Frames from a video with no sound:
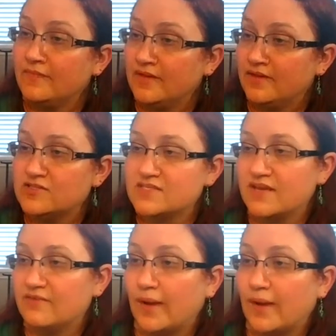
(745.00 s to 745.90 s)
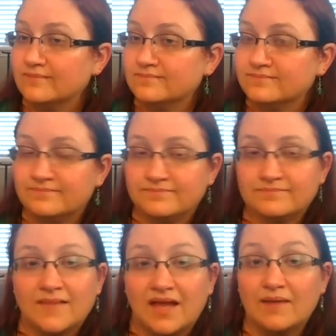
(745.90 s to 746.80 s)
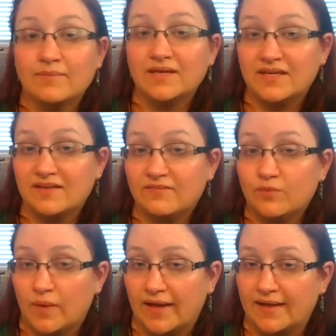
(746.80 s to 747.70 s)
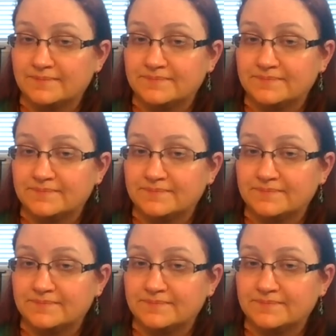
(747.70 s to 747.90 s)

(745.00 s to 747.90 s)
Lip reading: here's the giveaway. I'm going to give away